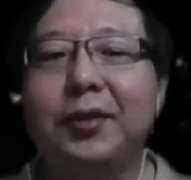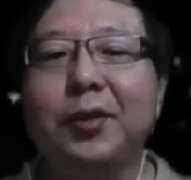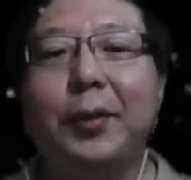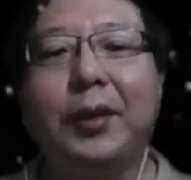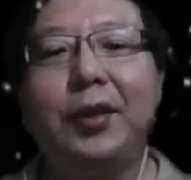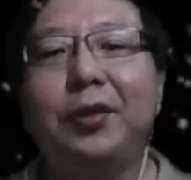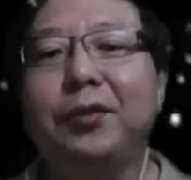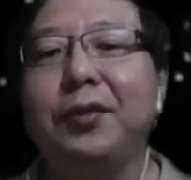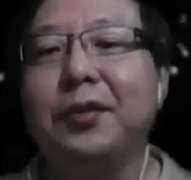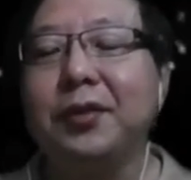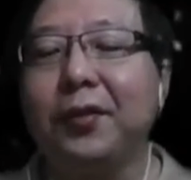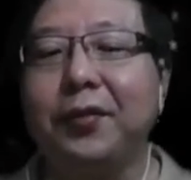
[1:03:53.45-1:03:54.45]
so we need to
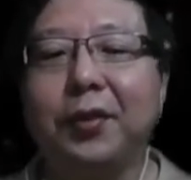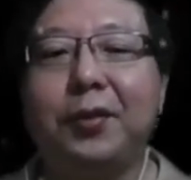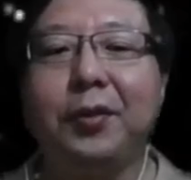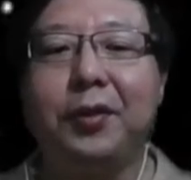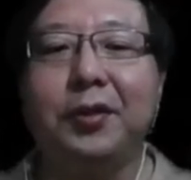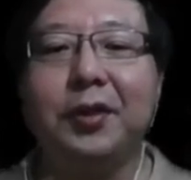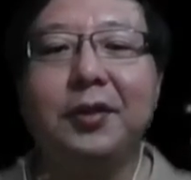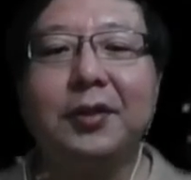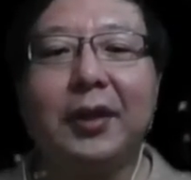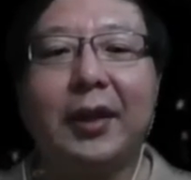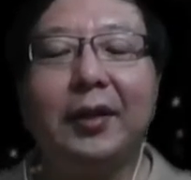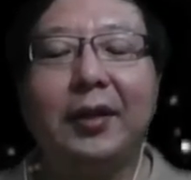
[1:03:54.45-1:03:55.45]
resolve the collisions.
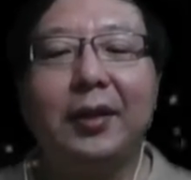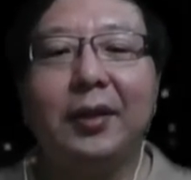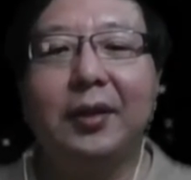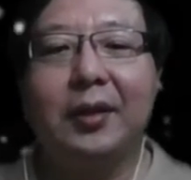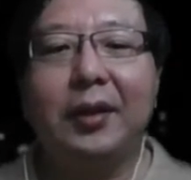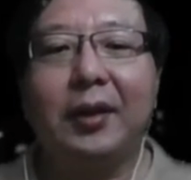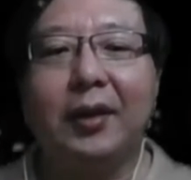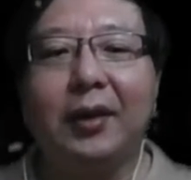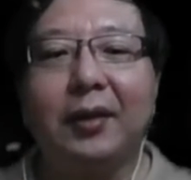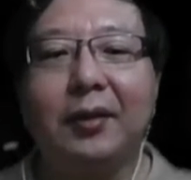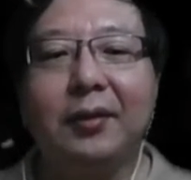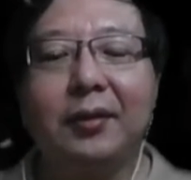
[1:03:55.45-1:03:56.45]
The